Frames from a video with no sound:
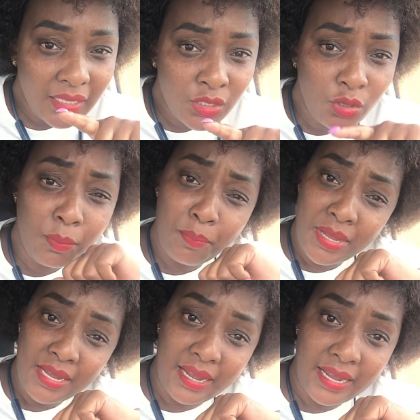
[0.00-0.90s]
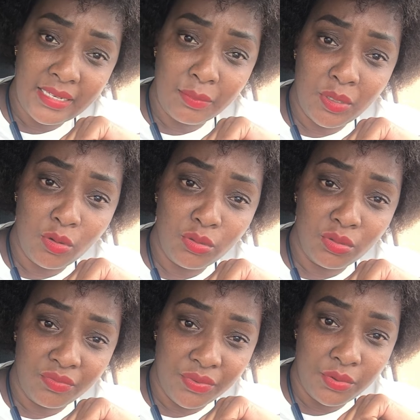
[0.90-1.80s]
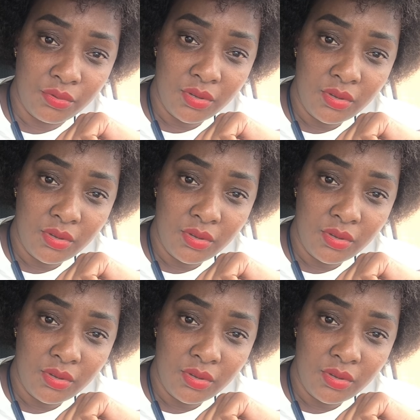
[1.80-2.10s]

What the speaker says: Stop being kind because of you.